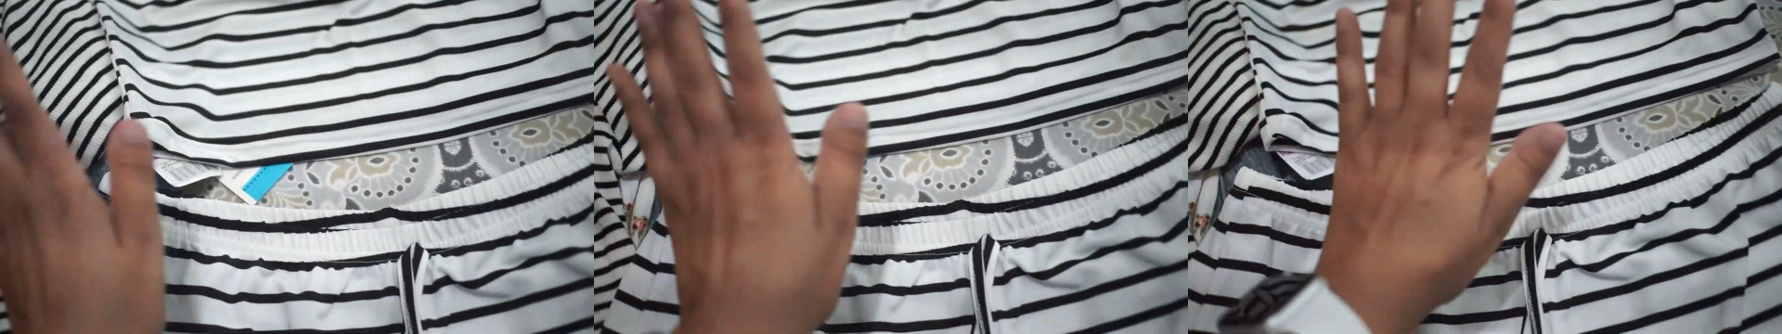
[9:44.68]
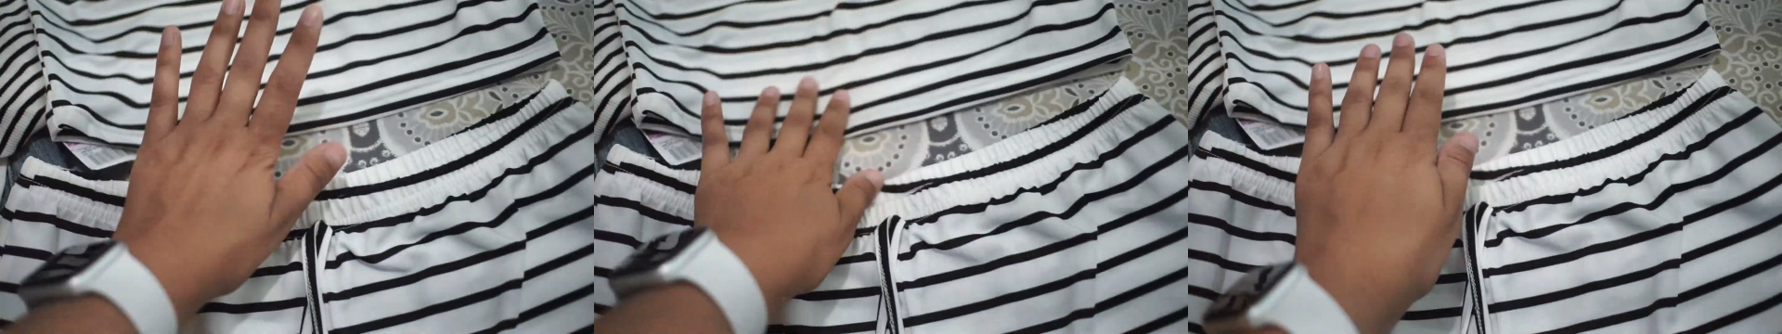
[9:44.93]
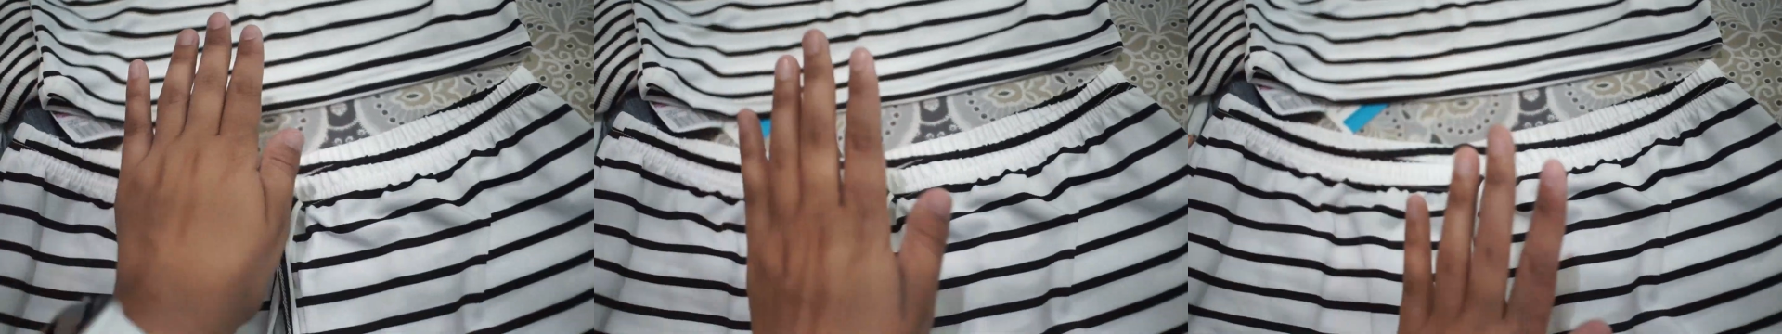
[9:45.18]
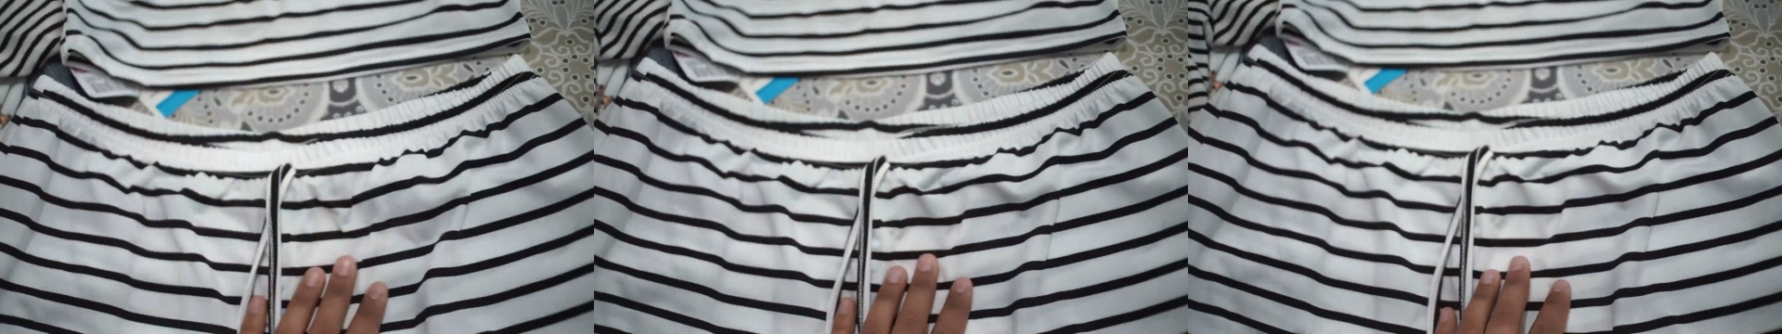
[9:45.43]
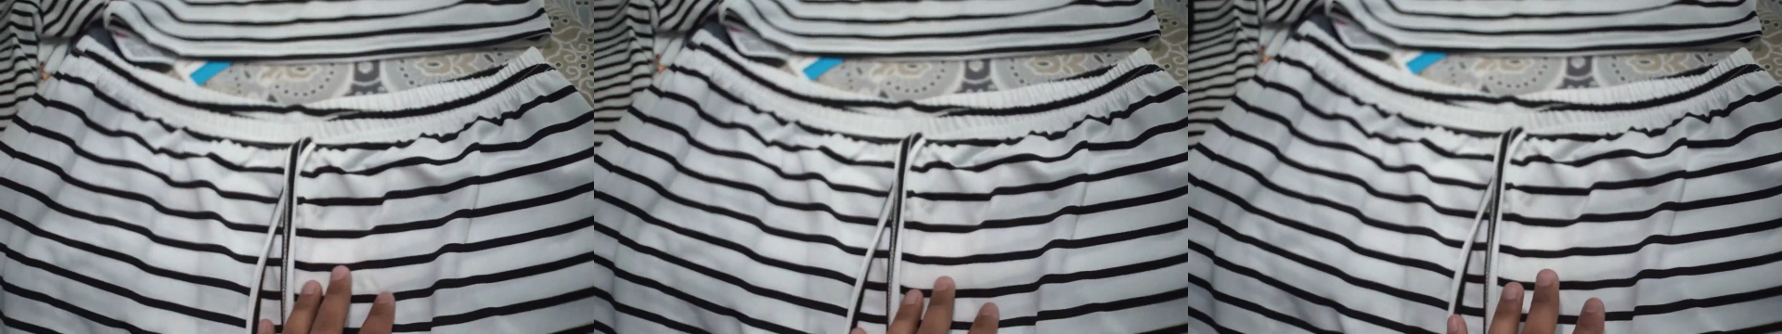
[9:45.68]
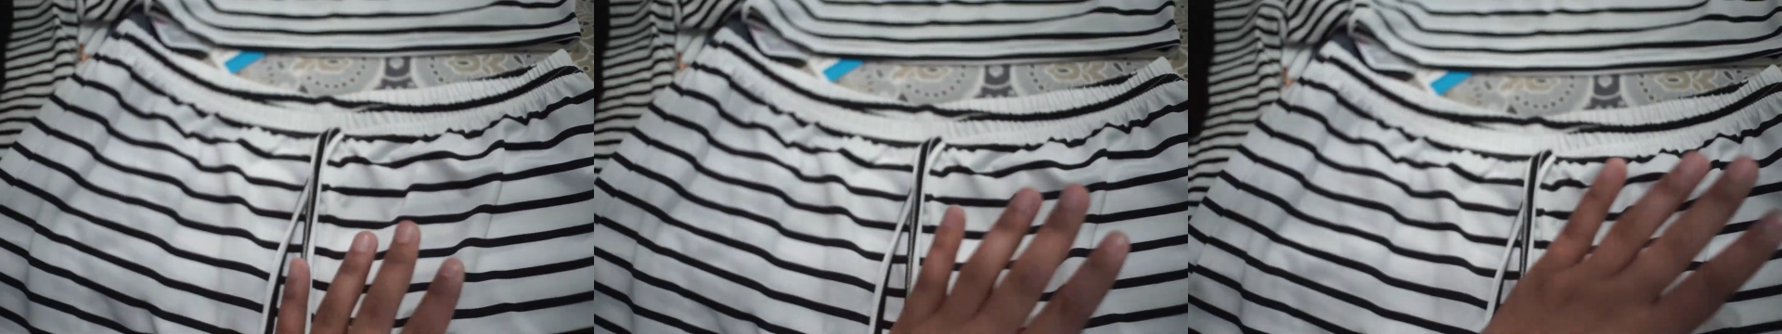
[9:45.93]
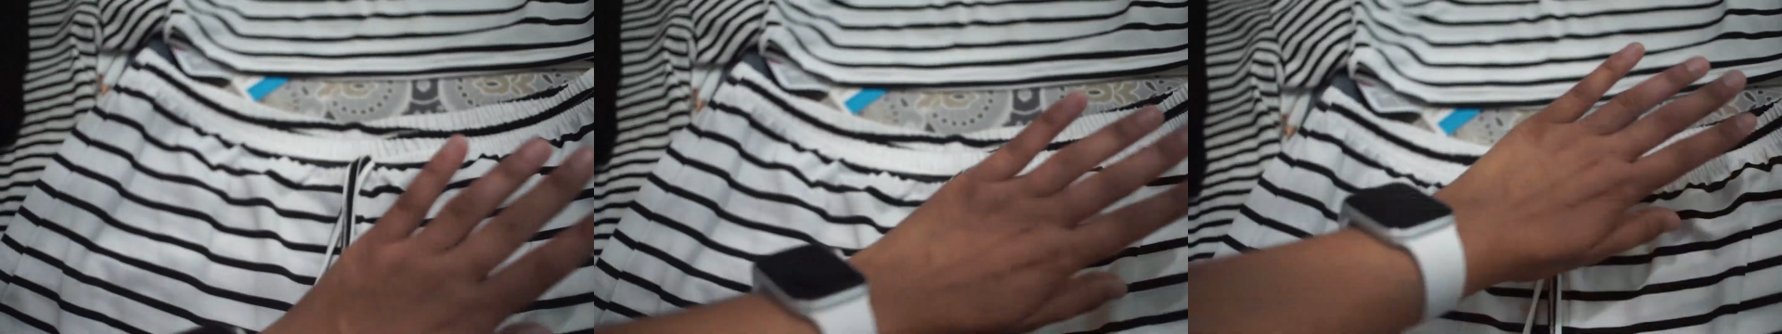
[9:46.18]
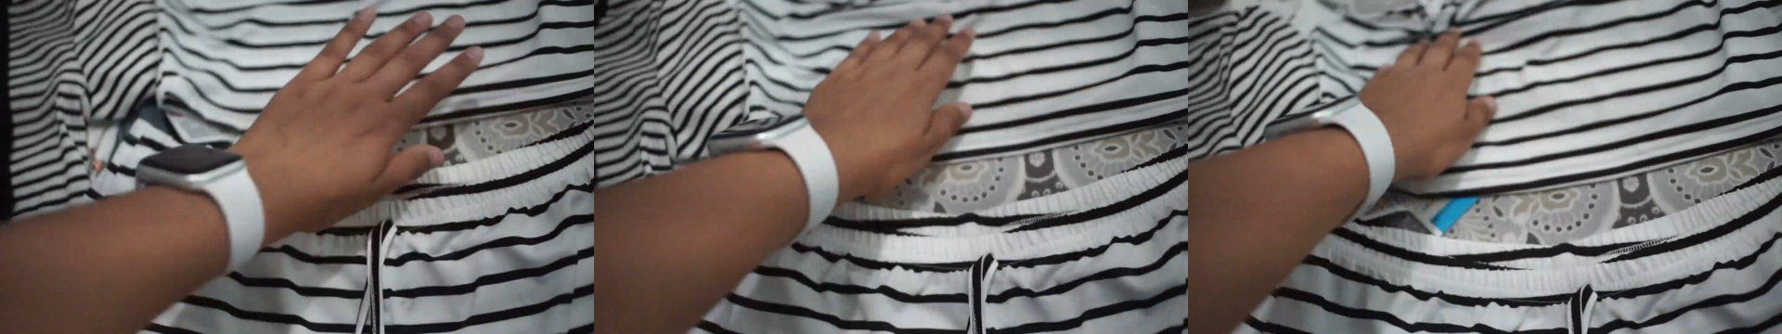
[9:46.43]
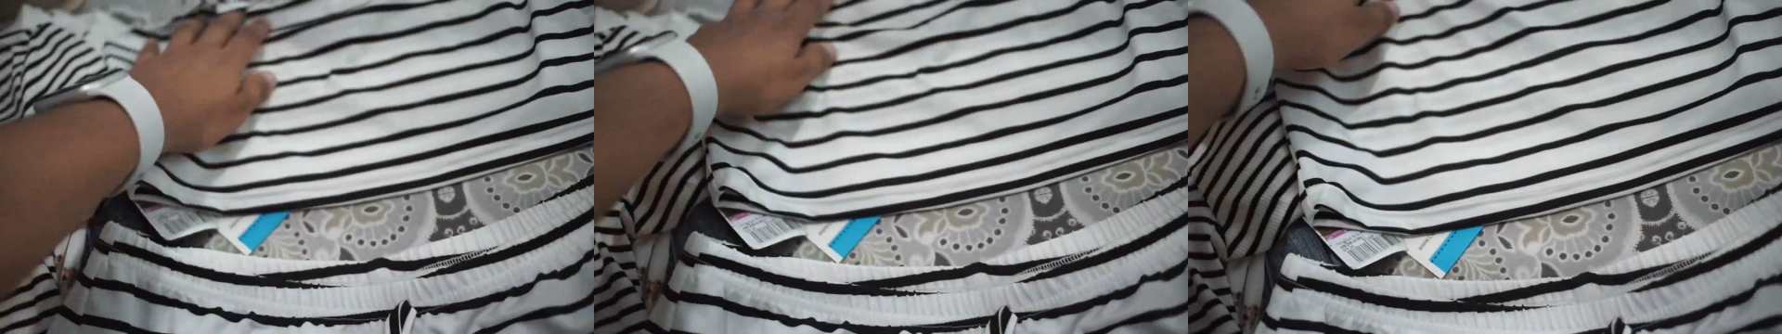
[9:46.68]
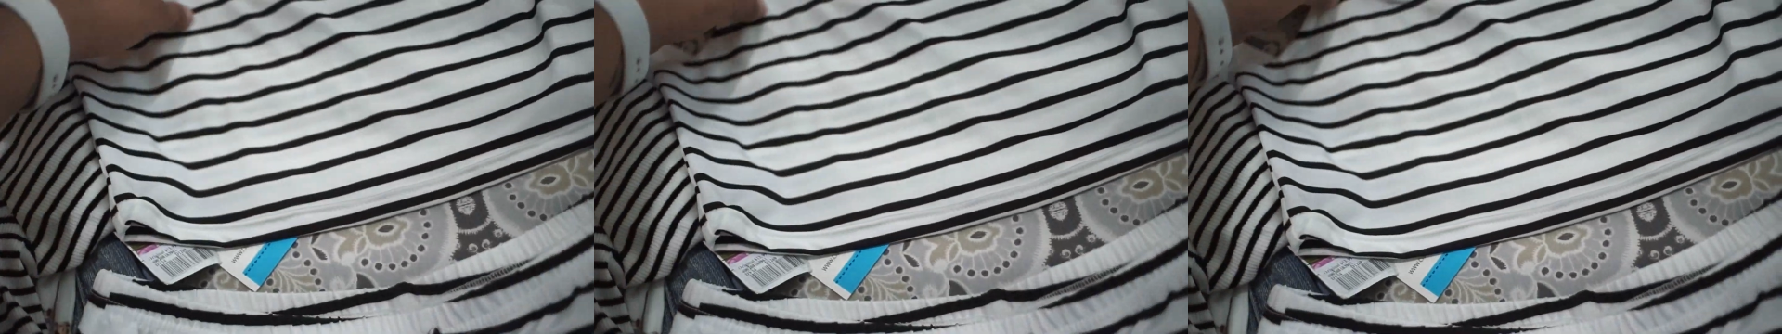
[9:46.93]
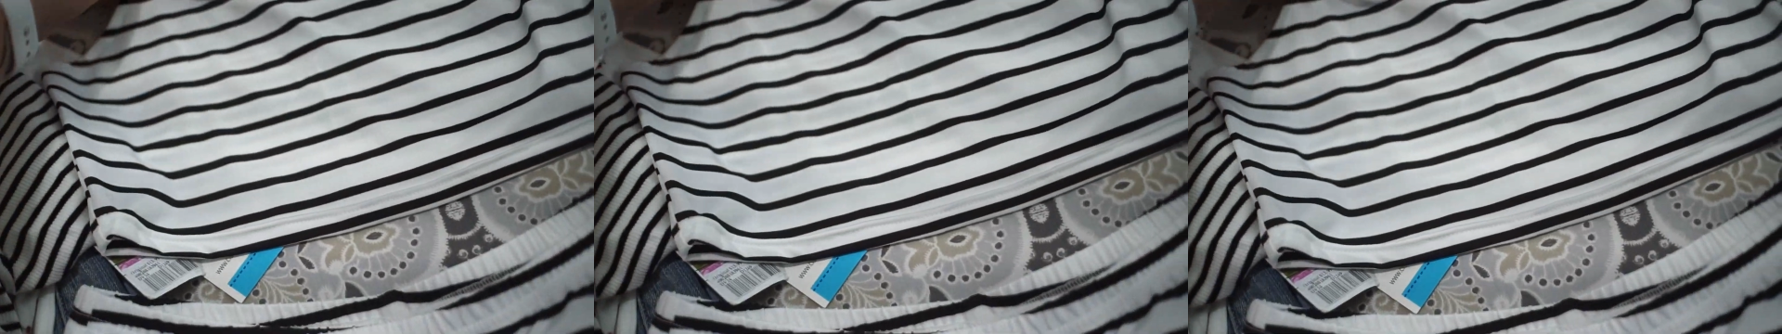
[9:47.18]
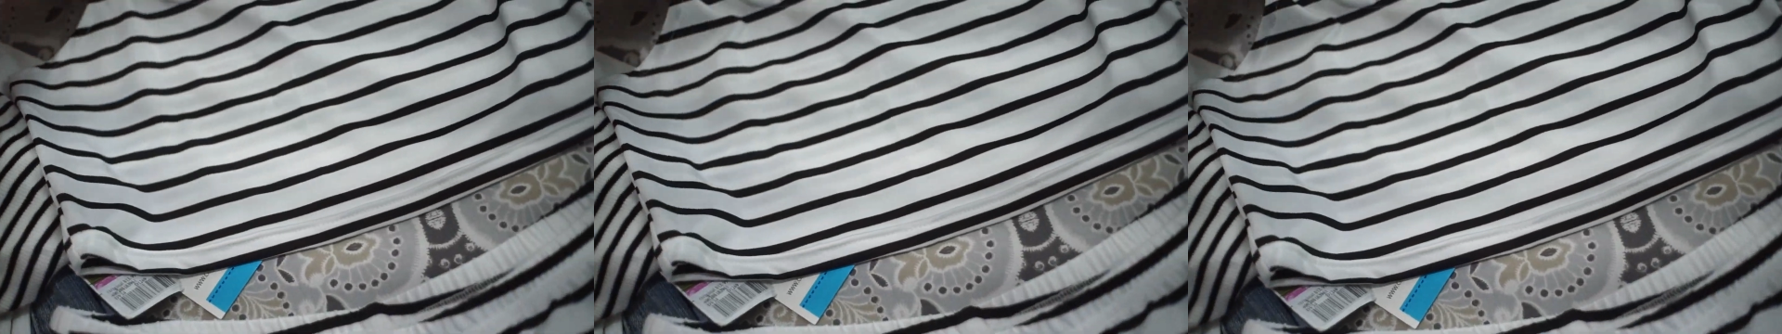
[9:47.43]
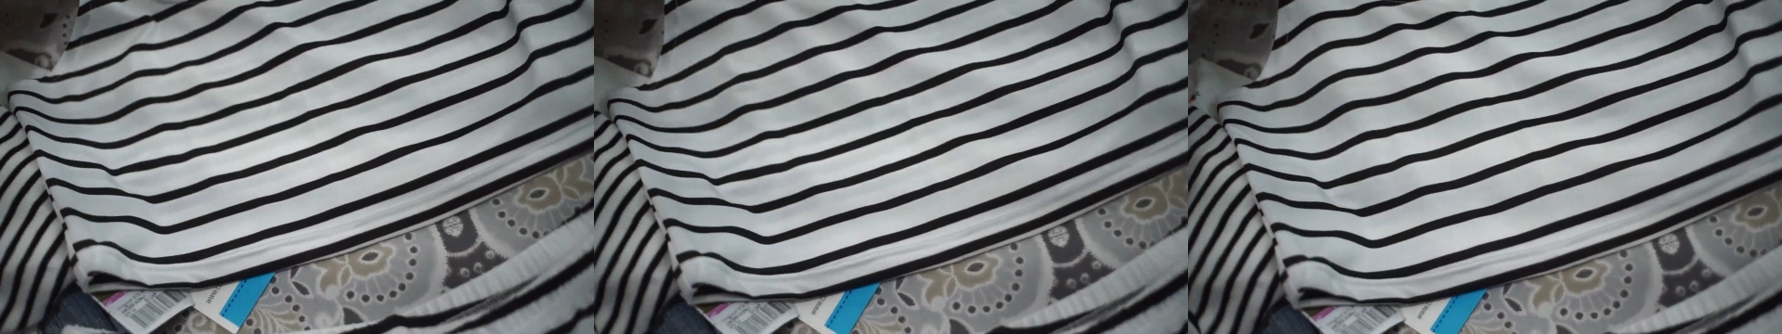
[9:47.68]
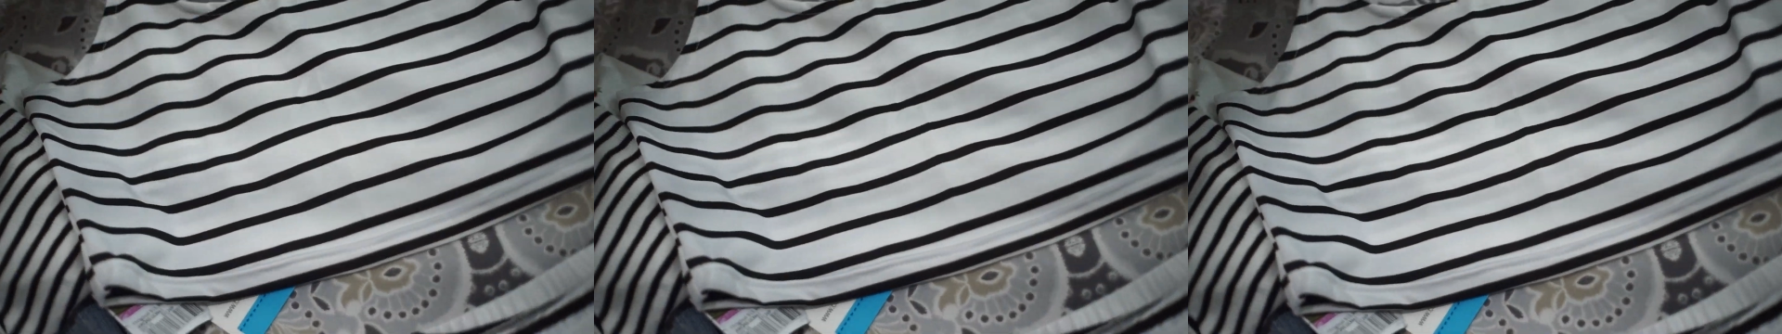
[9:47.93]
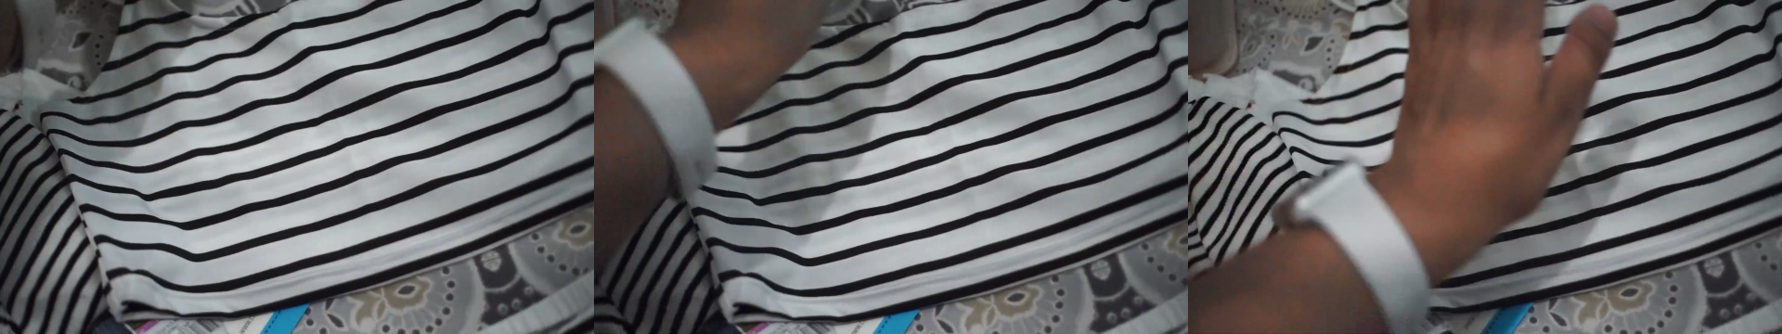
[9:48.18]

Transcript: (no speaker visible)